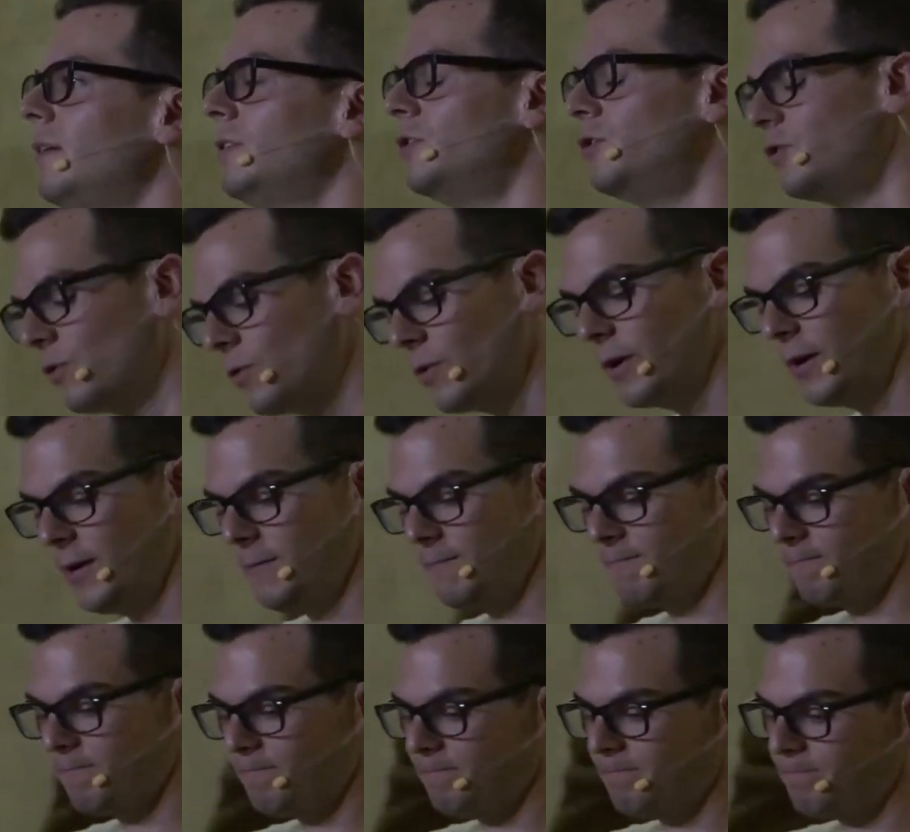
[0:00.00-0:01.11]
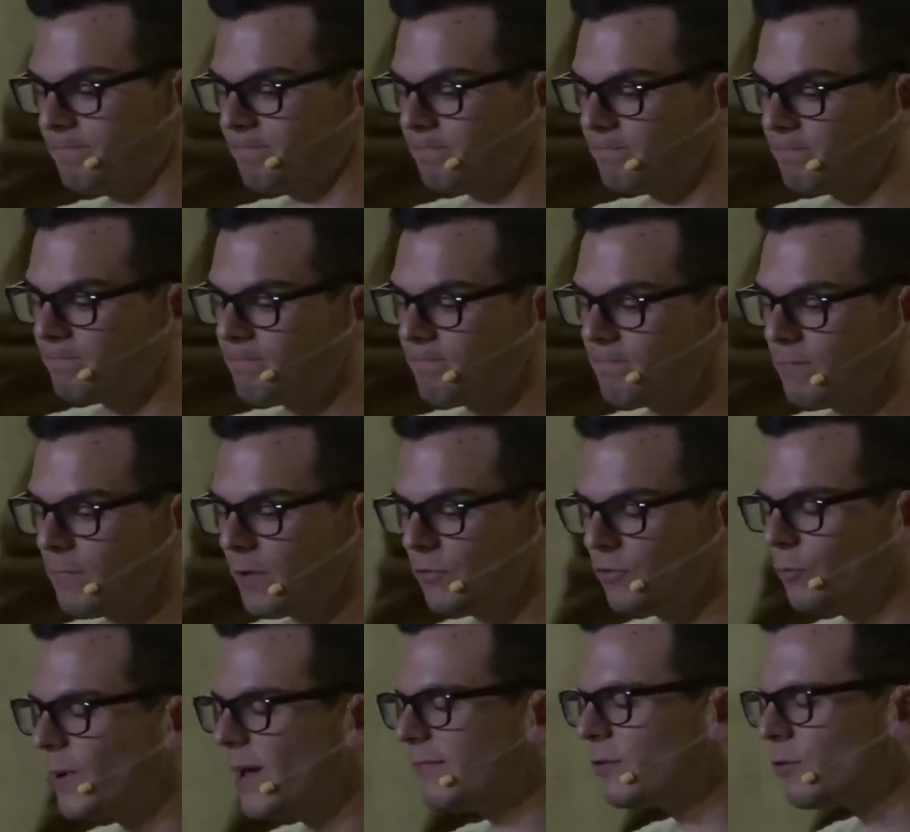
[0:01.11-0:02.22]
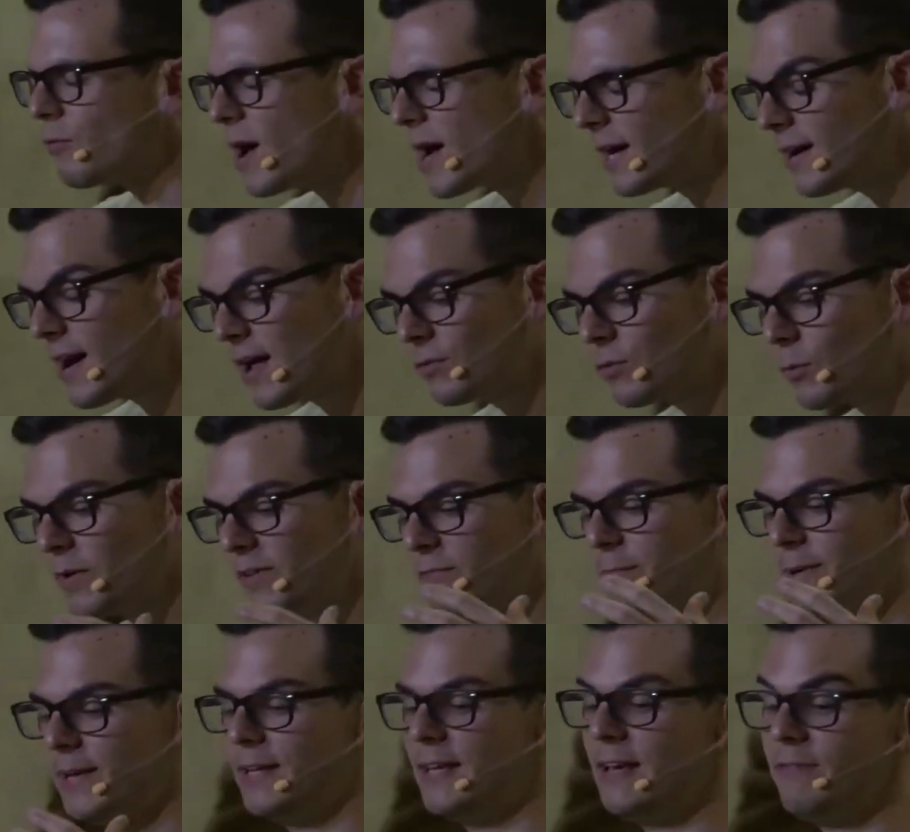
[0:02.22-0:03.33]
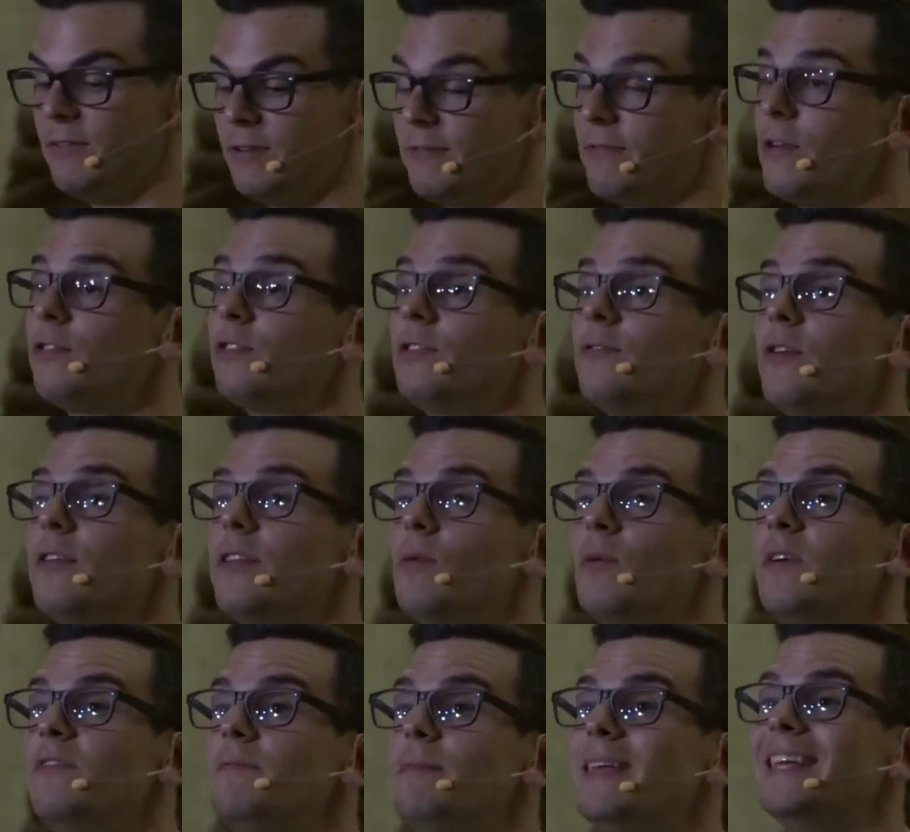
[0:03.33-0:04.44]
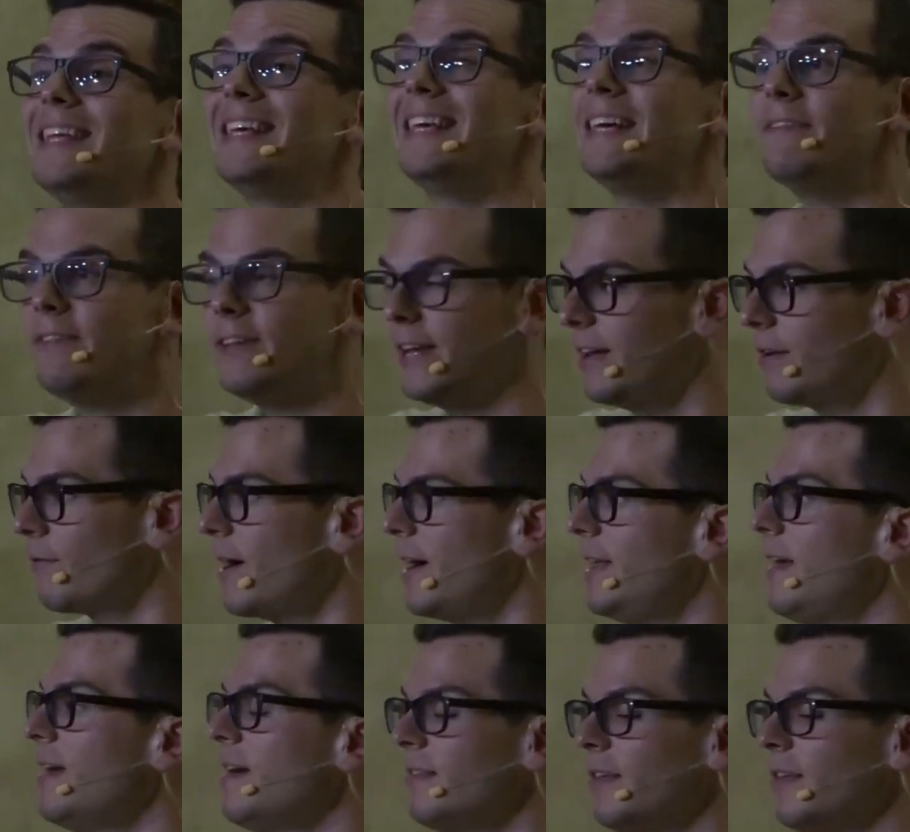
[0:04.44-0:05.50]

joy. So we have to recognize what we've been given. First of all, that we've been given it, right?